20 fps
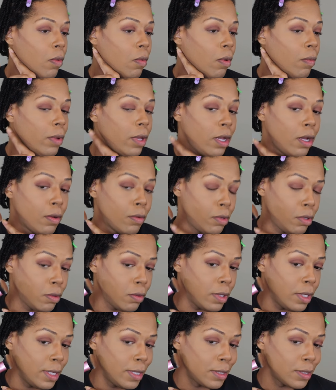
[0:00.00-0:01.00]
What we're going
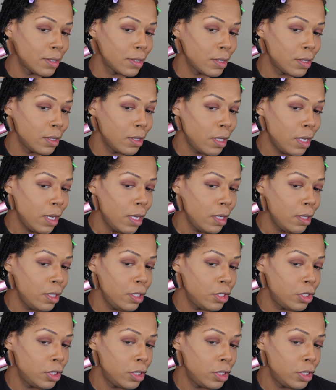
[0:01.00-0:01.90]
to do is slightly